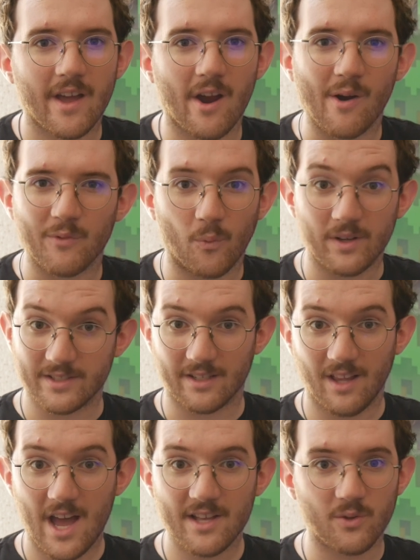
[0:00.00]
there of the ones I
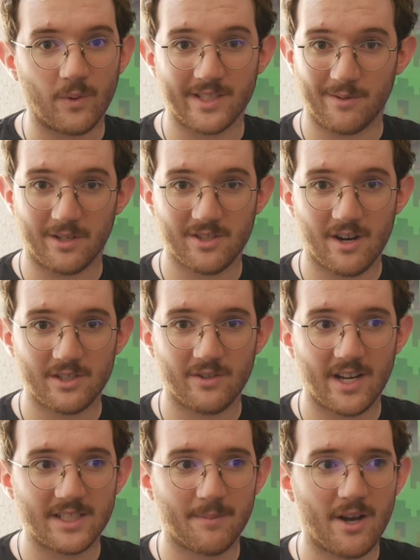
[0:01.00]
like, the ones I want to talk to you
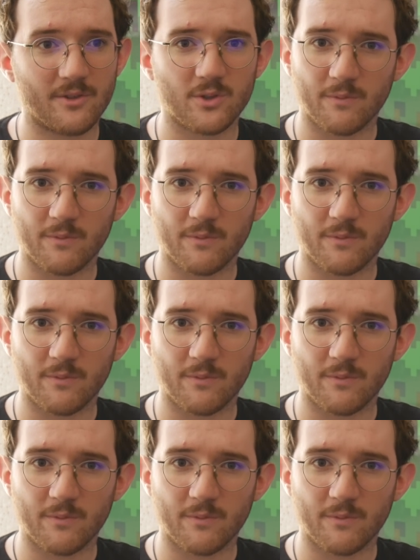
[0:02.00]
guys about.